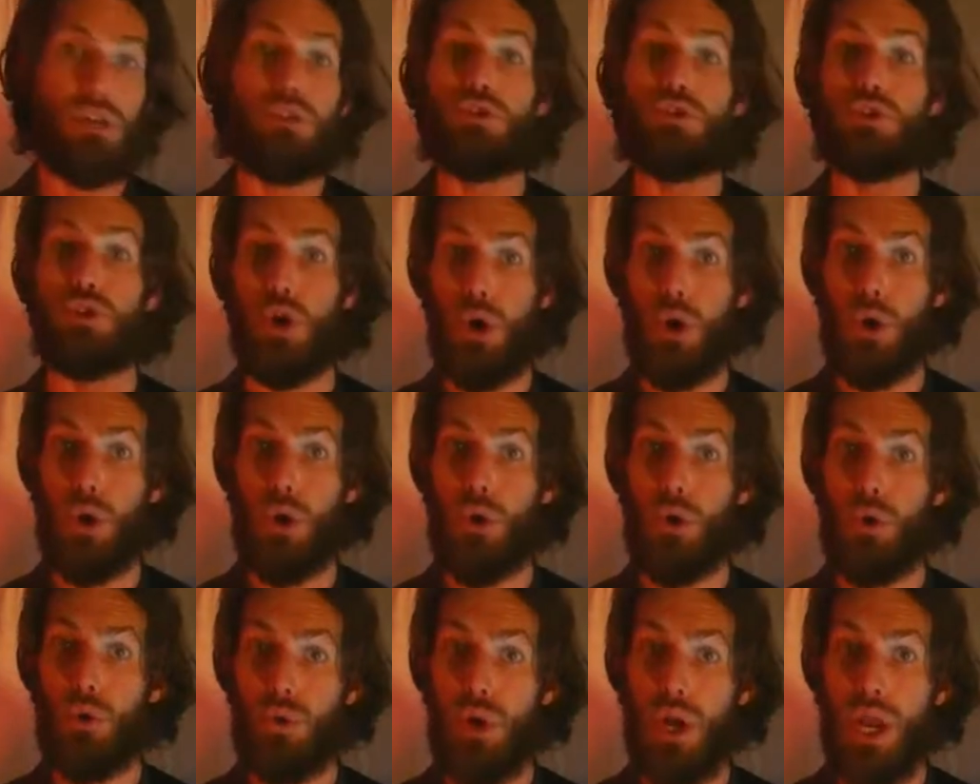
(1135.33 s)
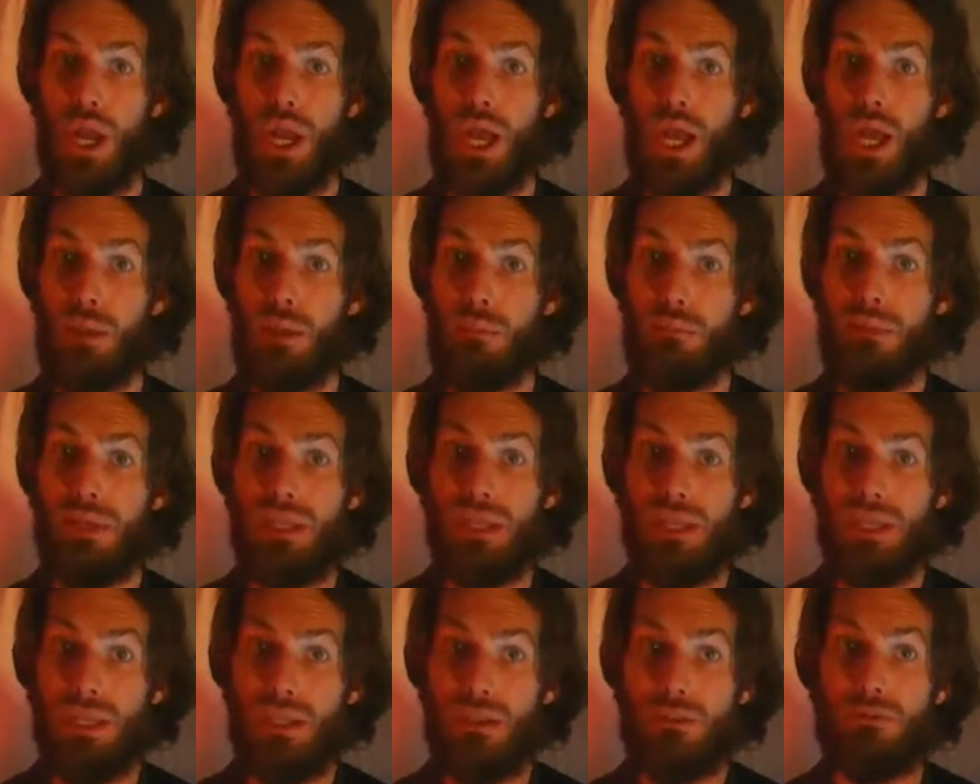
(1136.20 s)
Do, re,
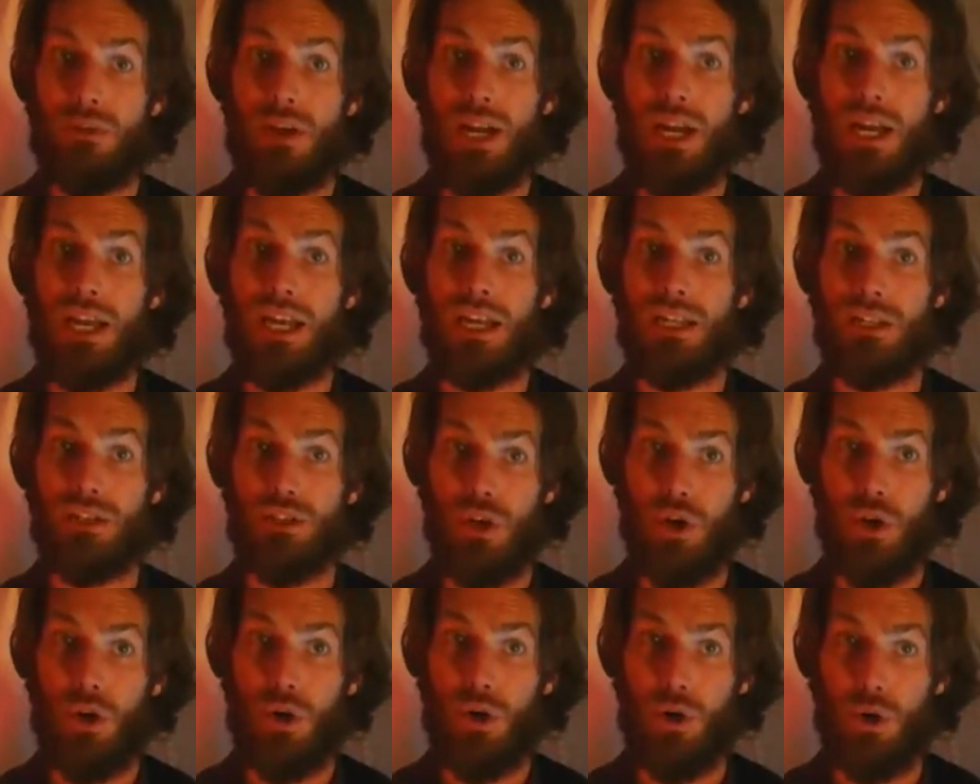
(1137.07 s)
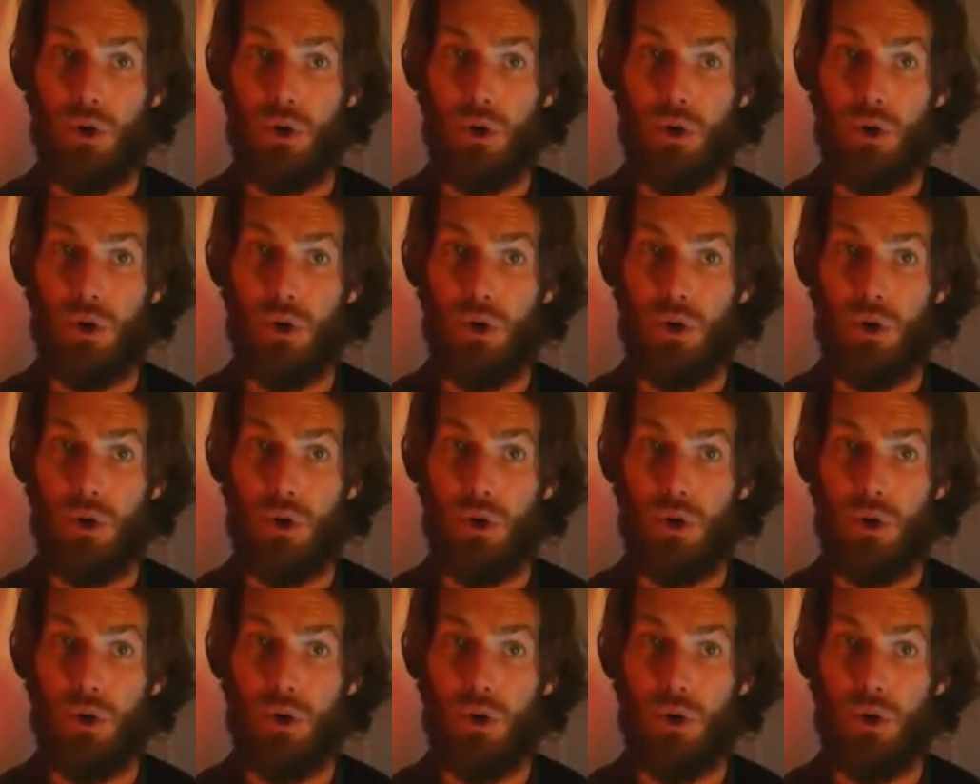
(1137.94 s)
mi, re, do.